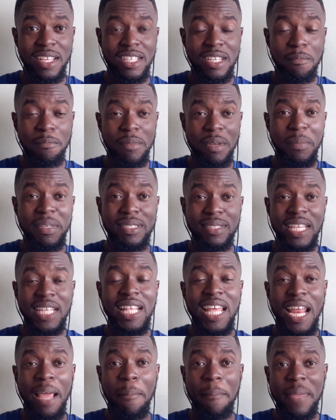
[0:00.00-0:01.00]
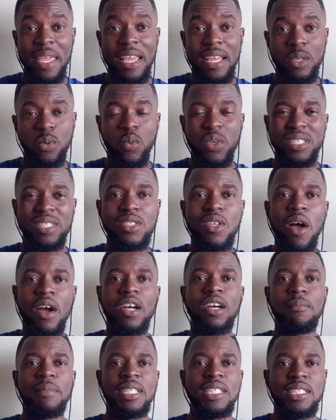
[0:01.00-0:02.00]
the mistake that I made was
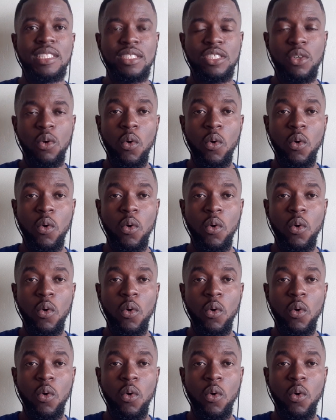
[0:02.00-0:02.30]
not committing to